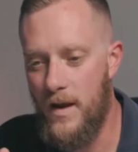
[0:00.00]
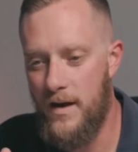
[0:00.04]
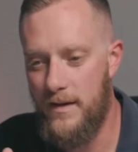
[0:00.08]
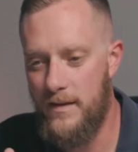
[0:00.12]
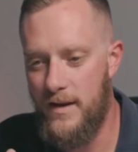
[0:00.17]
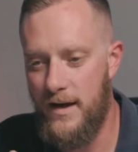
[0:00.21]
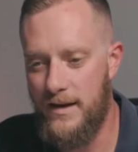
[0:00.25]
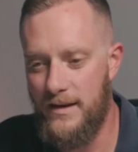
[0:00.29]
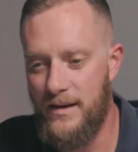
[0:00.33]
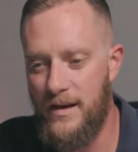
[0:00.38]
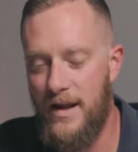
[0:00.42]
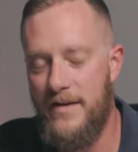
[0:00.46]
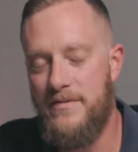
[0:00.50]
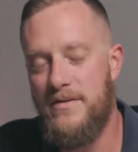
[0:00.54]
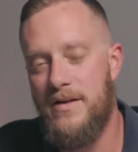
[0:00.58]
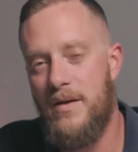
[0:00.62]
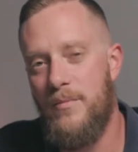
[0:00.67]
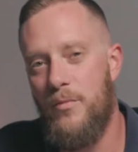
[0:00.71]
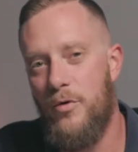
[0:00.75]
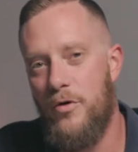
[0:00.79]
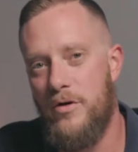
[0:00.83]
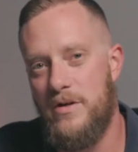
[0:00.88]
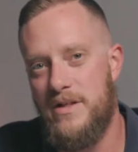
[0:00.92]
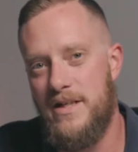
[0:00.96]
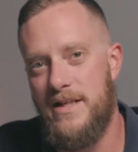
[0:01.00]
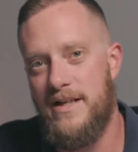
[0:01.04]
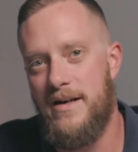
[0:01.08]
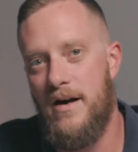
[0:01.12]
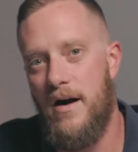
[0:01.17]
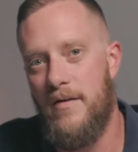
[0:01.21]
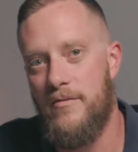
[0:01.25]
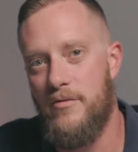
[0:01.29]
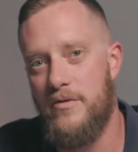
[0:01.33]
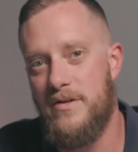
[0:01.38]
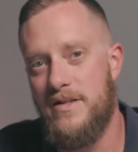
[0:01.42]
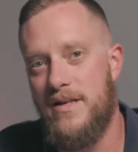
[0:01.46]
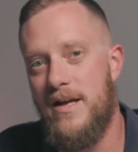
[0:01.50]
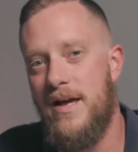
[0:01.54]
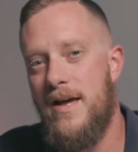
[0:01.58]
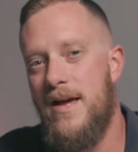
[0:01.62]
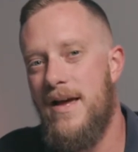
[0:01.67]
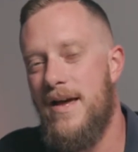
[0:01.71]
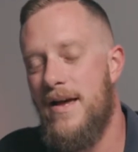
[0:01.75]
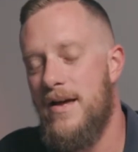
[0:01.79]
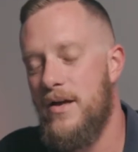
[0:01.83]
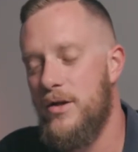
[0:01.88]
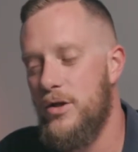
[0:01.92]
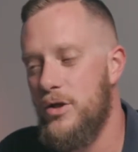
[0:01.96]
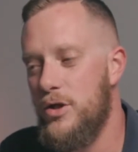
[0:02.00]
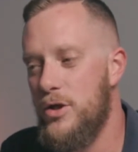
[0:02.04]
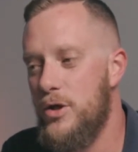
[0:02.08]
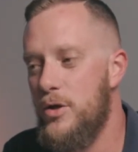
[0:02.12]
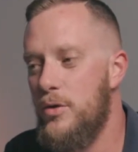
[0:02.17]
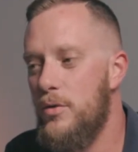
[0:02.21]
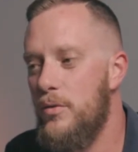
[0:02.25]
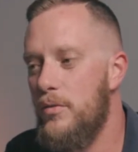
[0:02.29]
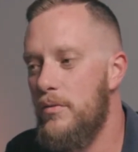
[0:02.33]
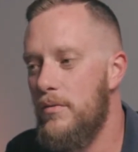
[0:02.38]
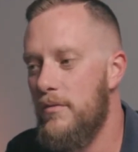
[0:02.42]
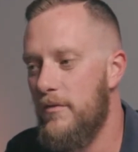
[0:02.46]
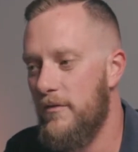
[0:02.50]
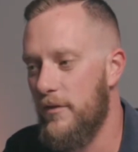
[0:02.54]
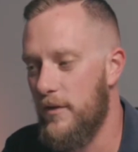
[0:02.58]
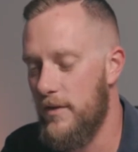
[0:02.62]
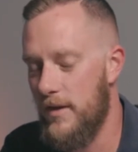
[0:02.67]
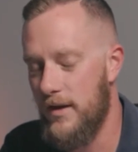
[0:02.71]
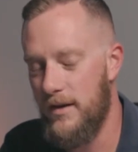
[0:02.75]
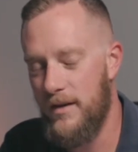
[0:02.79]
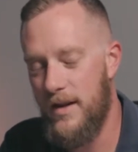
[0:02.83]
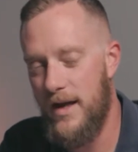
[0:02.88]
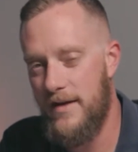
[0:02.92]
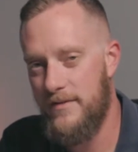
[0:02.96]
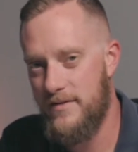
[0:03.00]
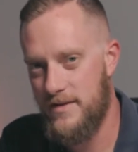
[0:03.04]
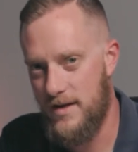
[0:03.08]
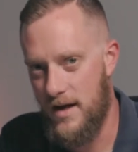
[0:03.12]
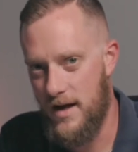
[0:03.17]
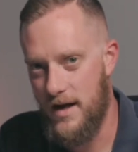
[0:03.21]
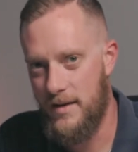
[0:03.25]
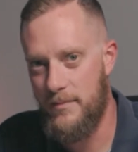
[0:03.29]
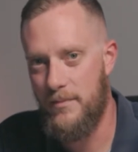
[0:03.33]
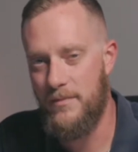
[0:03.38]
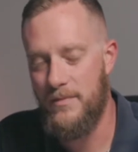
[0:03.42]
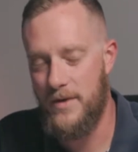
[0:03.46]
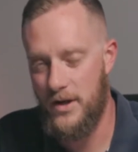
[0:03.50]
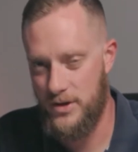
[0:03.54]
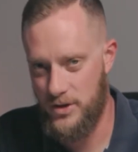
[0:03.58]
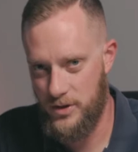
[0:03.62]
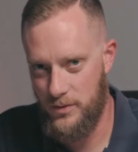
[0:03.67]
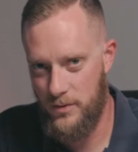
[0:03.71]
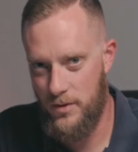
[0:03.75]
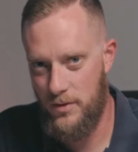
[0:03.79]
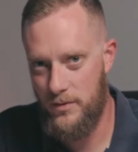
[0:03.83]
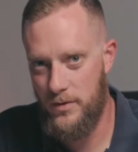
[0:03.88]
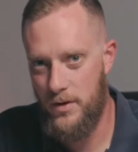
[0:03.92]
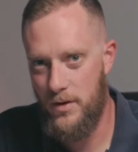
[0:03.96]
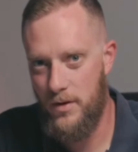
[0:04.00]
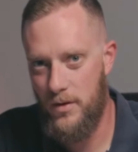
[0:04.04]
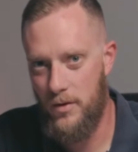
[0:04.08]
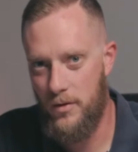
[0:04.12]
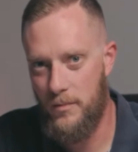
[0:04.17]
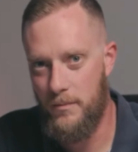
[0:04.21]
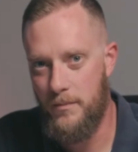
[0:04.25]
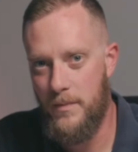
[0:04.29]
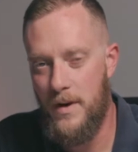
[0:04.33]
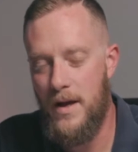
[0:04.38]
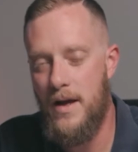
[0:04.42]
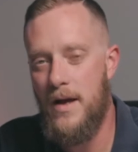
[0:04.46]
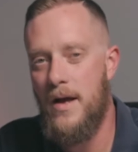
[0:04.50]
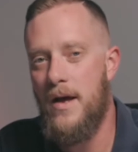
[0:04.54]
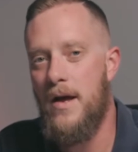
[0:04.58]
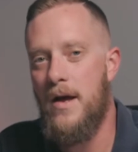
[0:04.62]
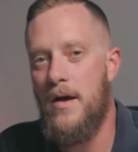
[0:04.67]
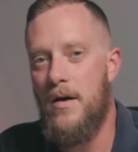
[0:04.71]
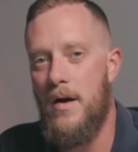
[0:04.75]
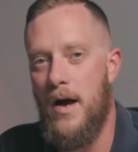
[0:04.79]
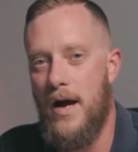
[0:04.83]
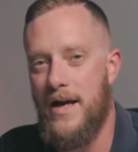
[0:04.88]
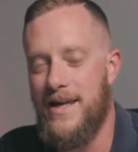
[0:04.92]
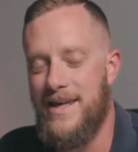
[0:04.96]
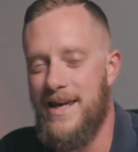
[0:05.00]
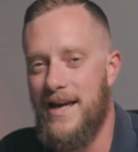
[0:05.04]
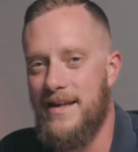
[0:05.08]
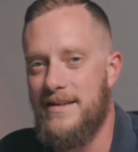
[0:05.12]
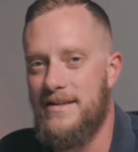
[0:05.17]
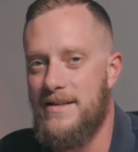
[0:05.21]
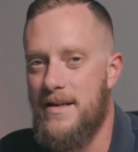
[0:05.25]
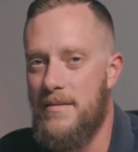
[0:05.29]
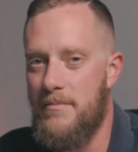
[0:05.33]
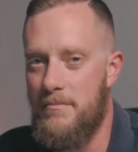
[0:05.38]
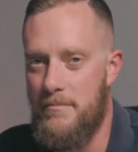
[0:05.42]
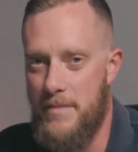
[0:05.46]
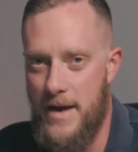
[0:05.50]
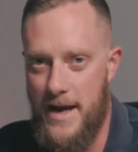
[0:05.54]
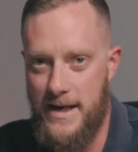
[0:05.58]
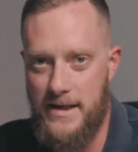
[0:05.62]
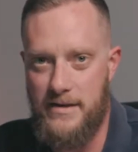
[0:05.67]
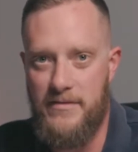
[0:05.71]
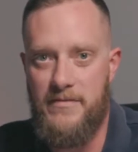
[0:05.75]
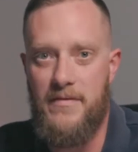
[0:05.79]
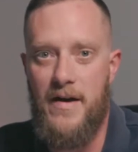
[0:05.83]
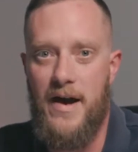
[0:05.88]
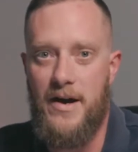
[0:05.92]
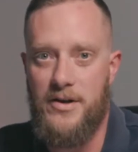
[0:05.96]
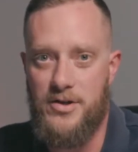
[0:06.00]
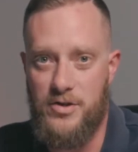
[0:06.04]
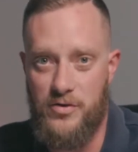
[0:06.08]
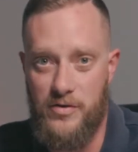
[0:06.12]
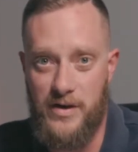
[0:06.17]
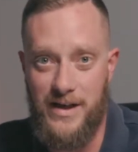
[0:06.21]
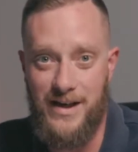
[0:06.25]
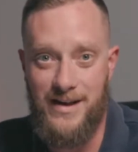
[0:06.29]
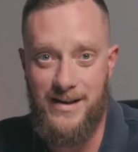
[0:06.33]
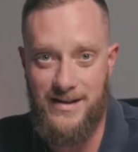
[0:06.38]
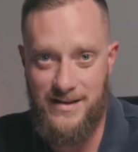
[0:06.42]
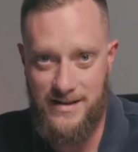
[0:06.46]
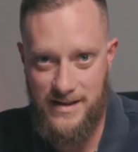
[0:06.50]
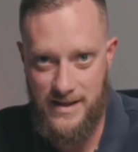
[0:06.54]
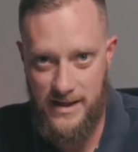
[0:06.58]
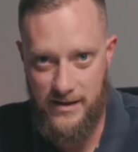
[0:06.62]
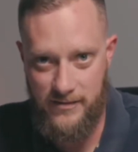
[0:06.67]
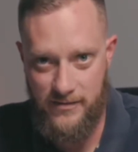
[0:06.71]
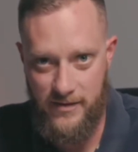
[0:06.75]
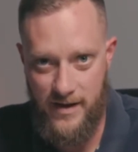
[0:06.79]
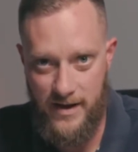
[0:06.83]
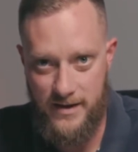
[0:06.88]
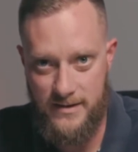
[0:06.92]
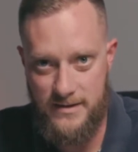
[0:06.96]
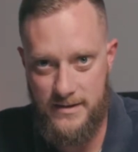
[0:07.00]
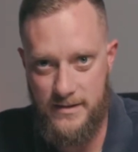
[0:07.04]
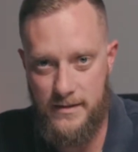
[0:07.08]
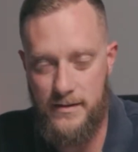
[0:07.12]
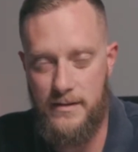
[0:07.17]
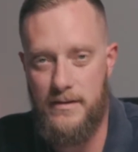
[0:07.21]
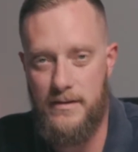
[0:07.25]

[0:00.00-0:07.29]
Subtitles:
a lifetime warranty covers you for the lifetime that you own the home against manufacturing defects.